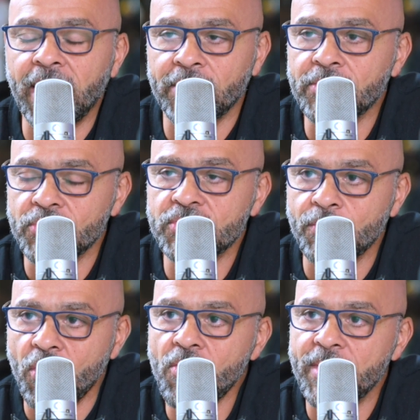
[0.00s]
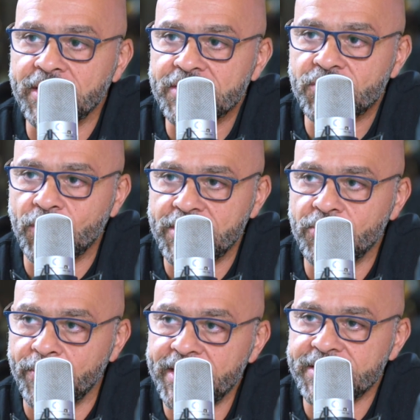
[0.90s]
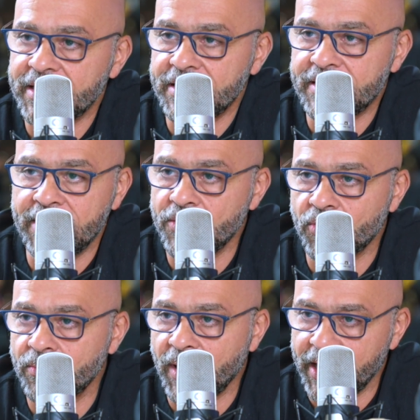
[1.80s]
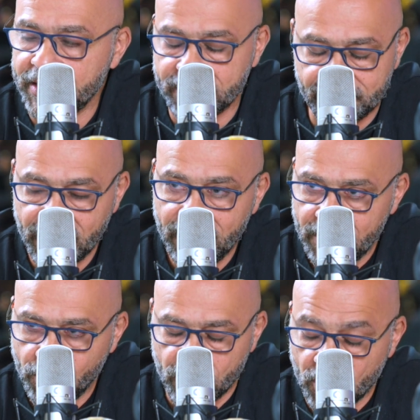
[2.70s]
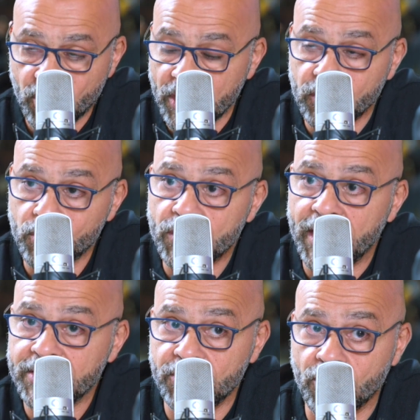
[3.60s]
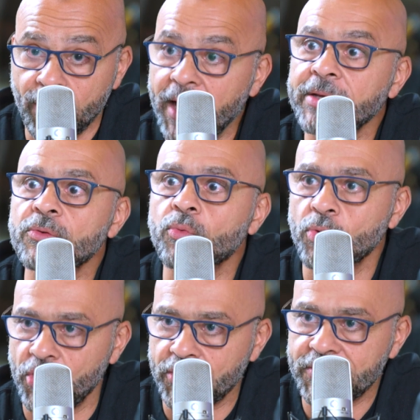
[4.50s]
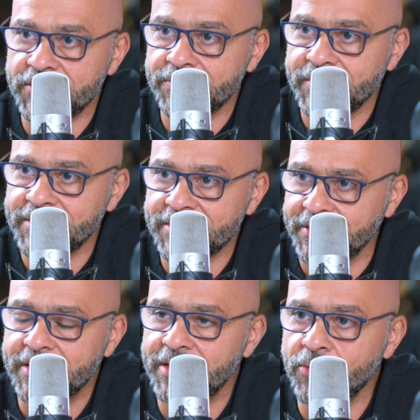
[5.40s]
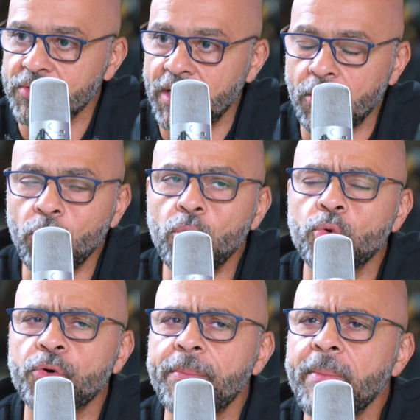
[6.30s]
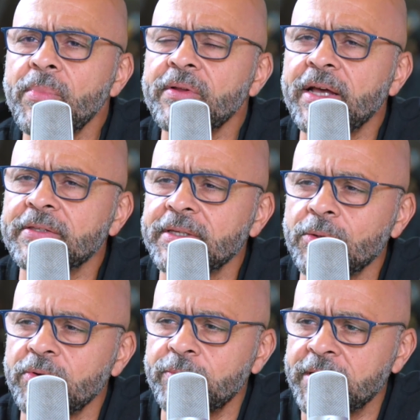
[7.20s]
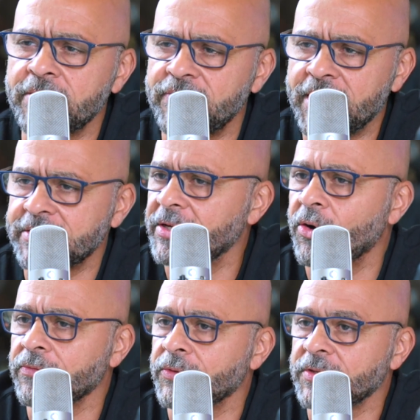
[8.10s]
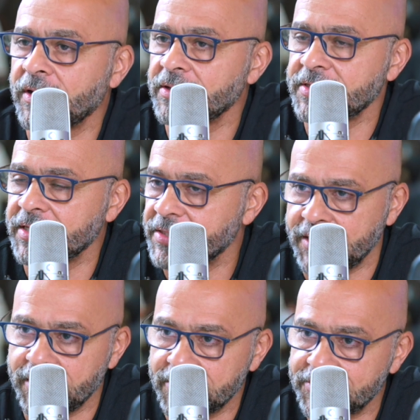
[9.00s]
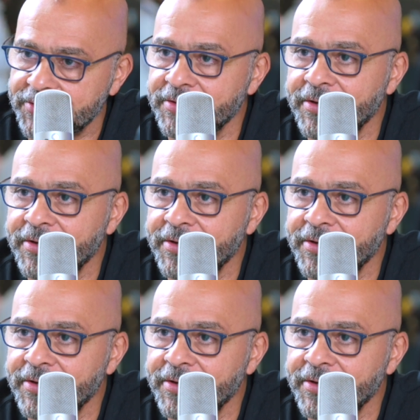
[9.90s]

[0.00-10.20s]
those moments when you basically tell your mind, we're not going to do that. Your mind works and suddenly goes like, oh, remember that thing we've been reflecting on for the last 6 years?